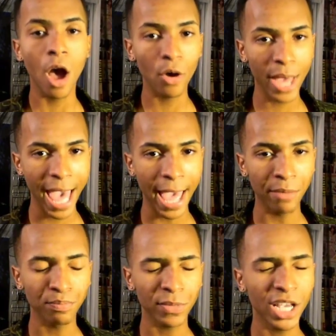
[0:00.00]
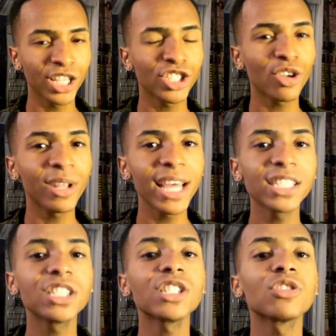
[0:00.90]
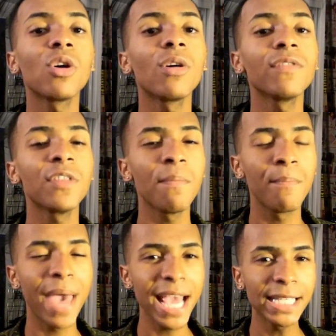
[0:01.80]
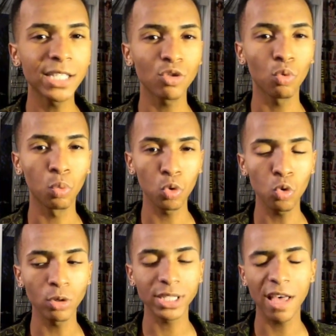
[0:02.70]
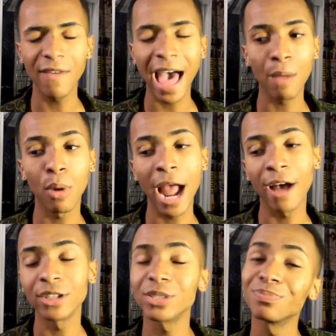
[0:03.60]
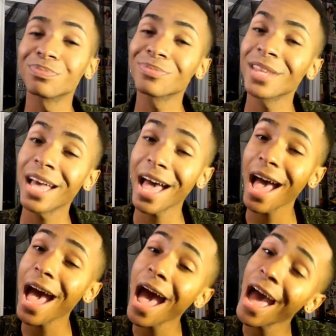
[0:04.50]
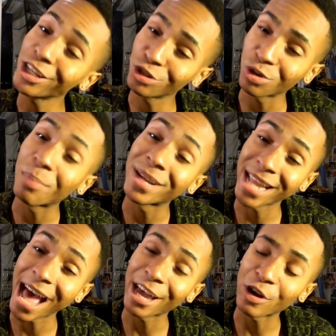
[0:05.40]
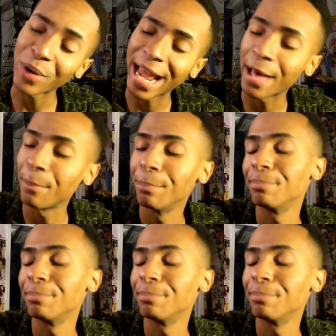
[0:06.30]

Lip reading: Okay, so let's just go over the base rules of eyebrows. I drew up a diagram.